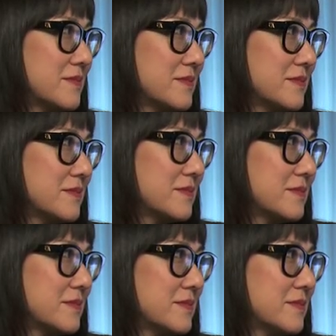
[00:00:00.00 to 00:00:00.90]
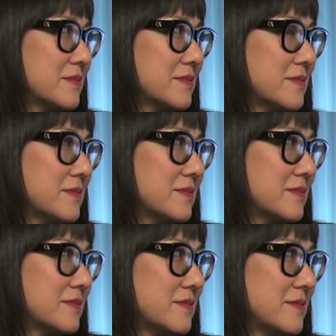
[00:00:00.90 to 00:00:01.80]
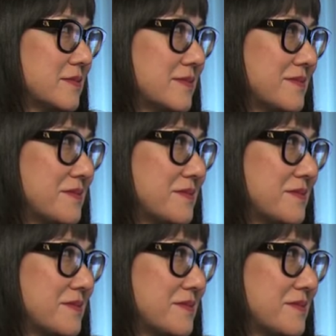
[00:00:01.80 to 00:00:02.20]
(silent)